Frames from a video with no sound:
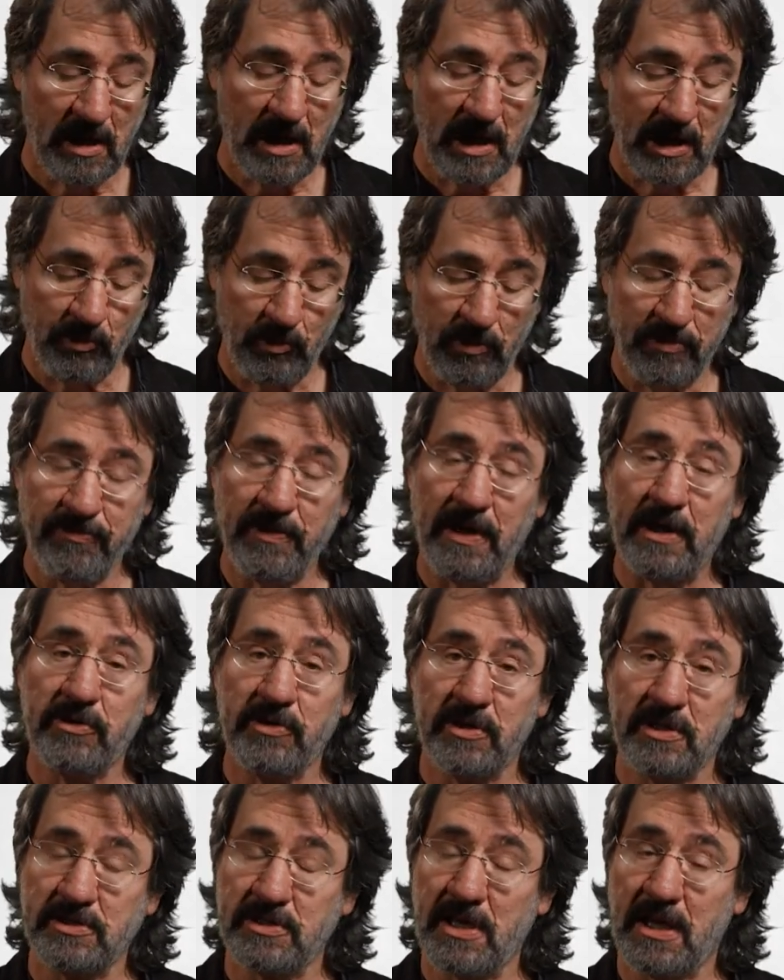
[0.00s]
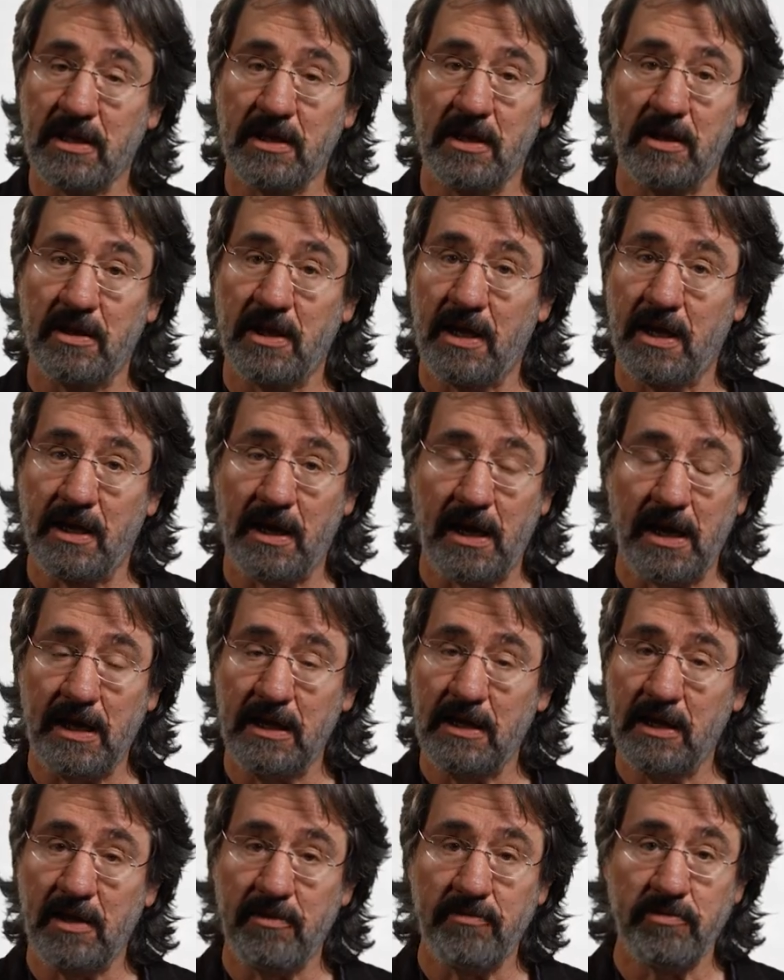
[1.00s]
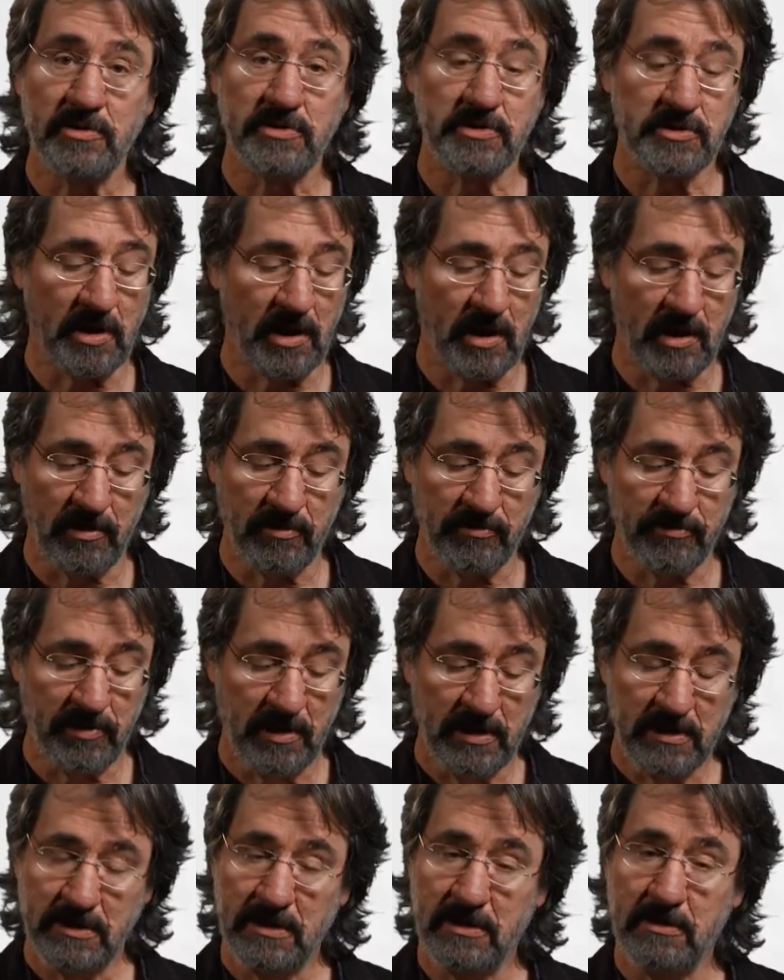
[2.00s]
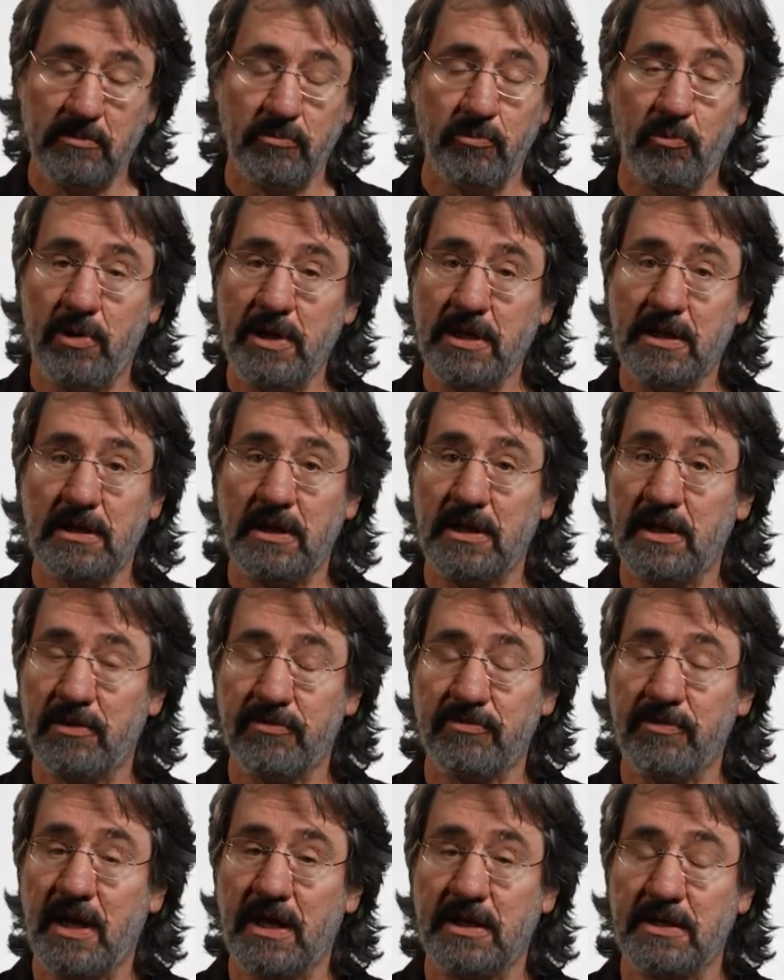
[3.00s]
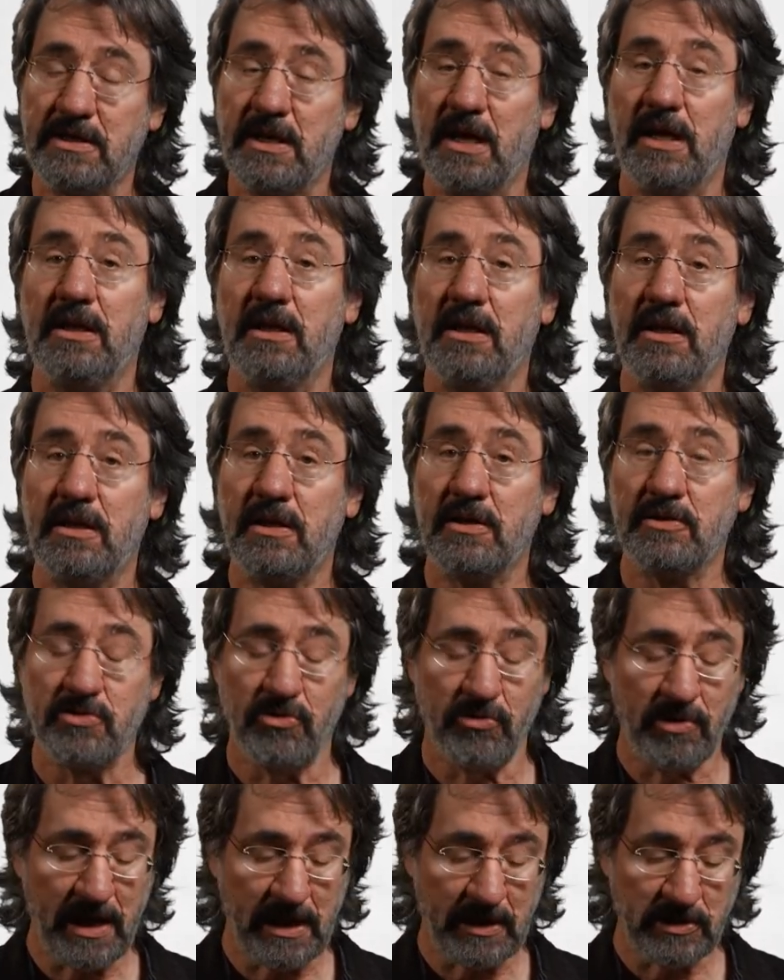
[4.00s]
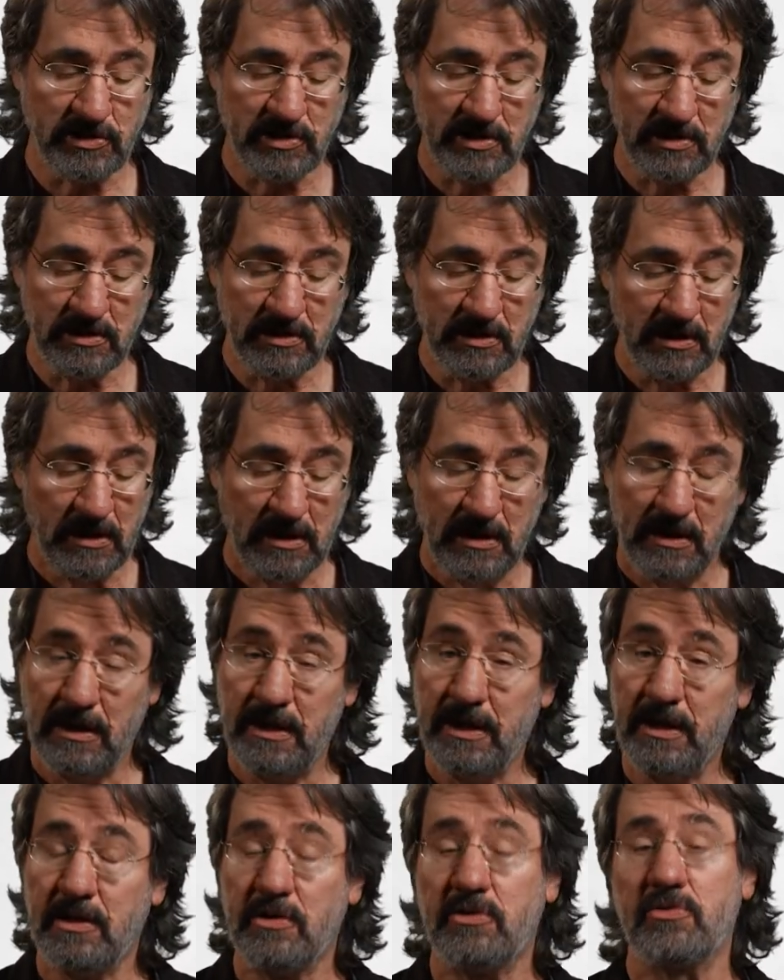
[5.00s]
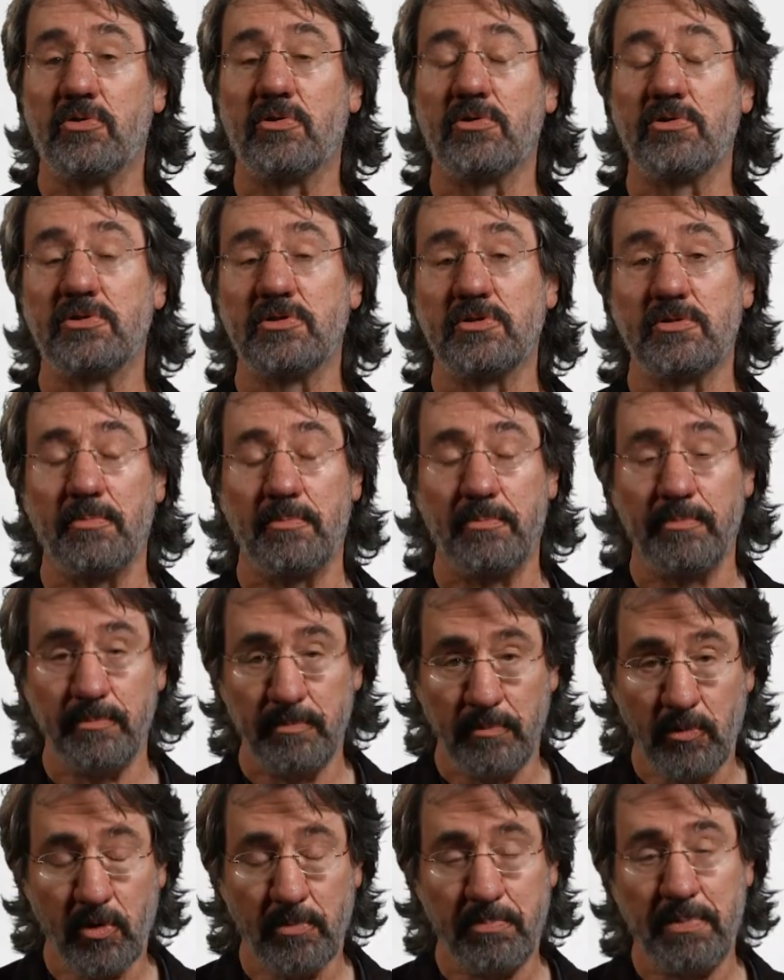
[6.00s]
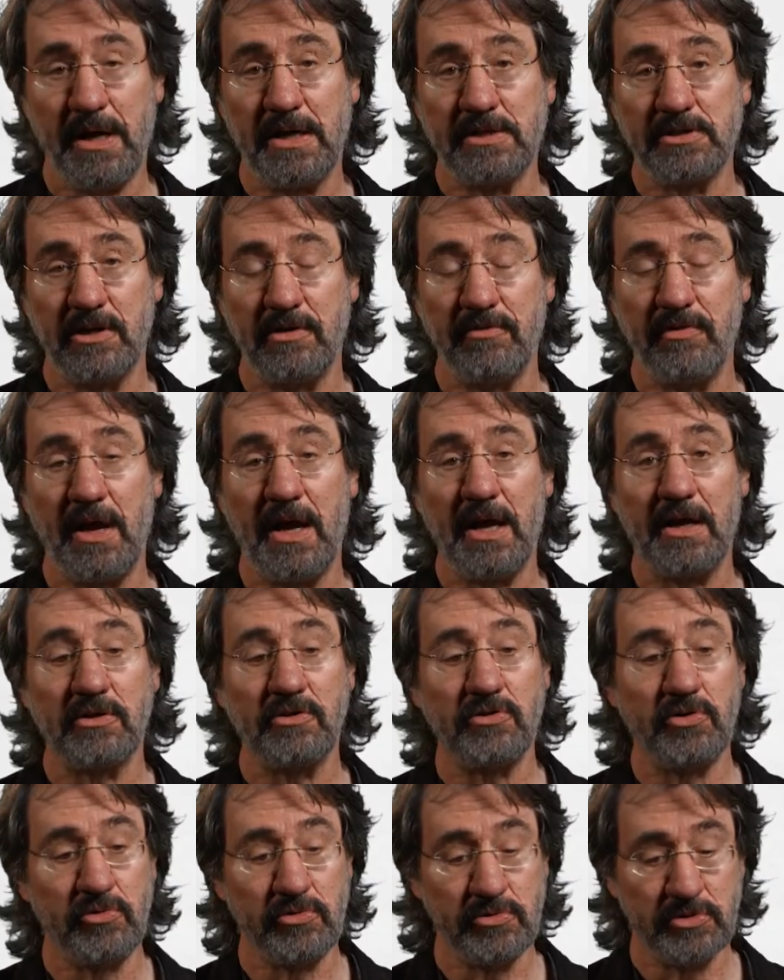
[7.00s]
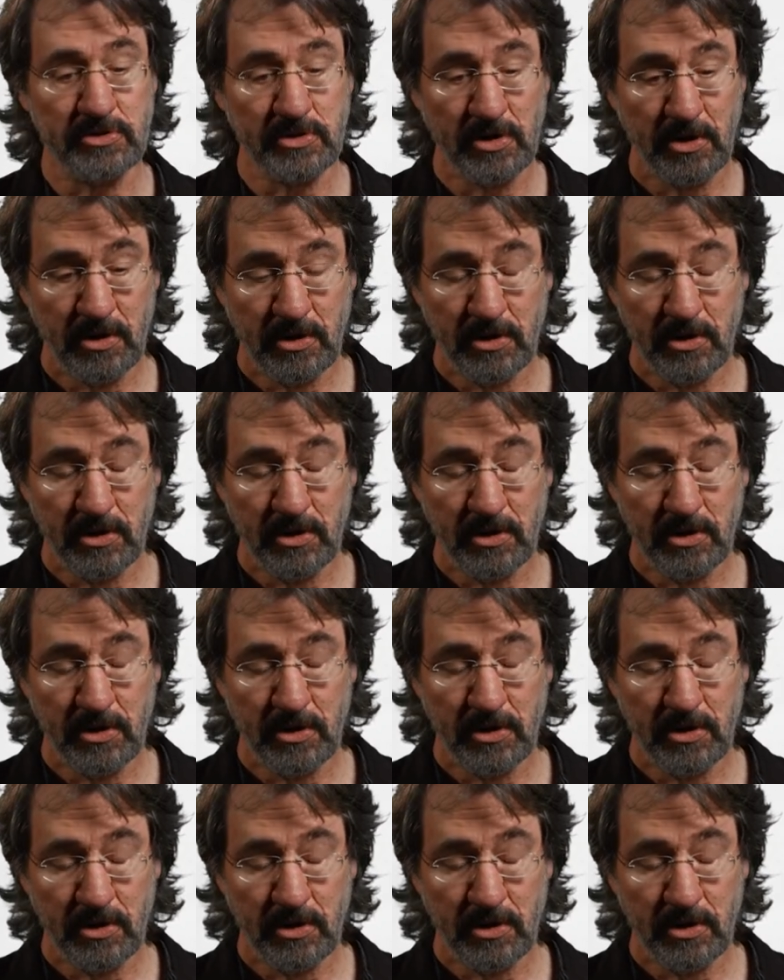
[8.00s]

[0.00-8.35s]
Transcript: and we found exactly that high levels of weekly, if not daily, interaction leading towards more positive attitudes